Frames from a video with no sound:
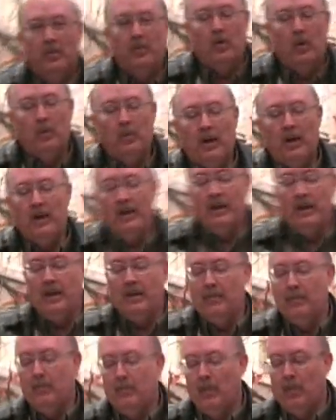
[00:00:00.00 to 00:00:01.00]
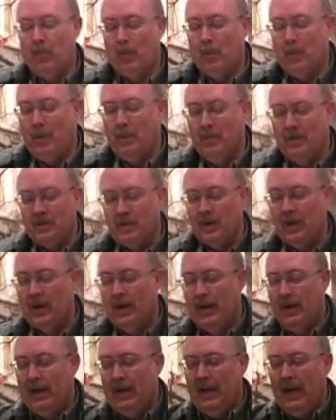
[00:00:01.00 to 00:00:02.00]
before my, uh, before my
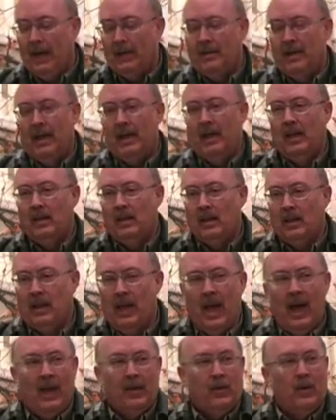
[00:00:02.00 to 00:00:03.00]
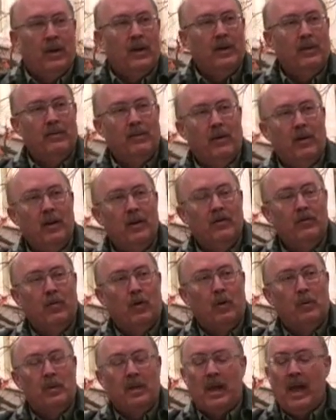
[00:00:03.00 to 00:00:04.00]
mission, attending a little gathering, very
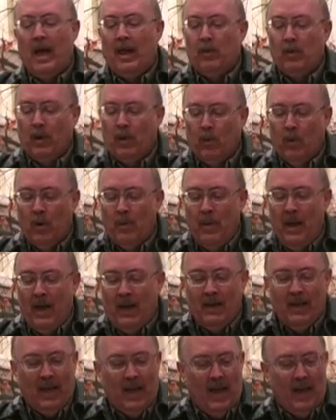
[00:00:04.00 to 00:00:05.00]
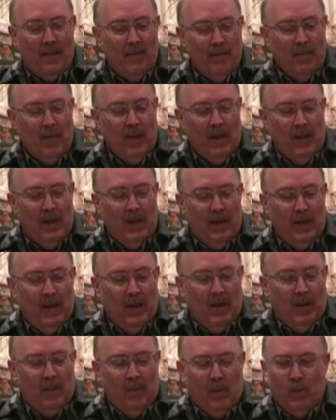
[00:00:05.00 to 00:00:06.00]
informal gathering, where a man came
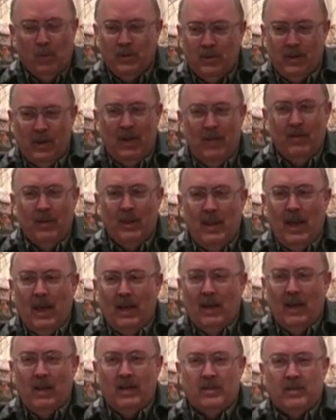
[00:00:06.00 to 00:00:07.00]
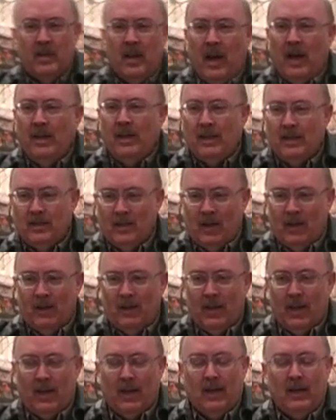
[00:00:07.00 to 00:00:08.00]
who was even then in his 90s, I
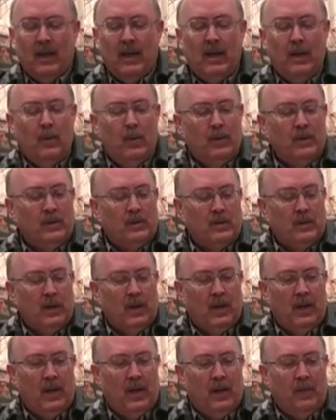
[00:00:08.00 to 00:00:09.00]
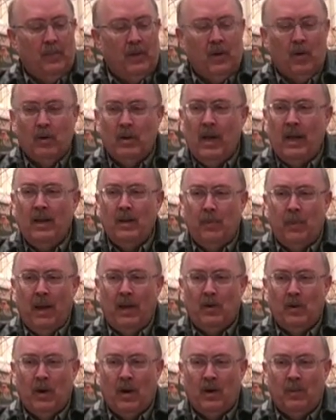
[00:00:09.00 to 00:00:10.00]
think, and he was, uh, he'd been ordained a
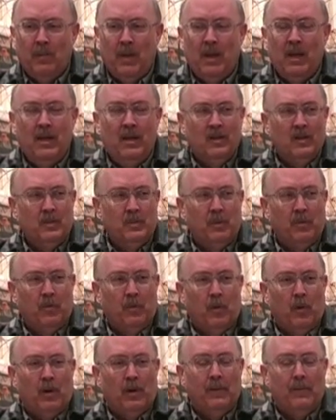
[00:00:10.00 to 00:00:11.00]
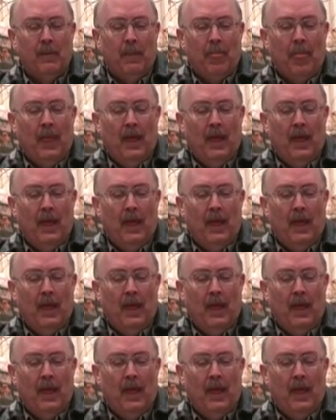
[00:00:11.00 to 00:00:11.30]
patriarch many years before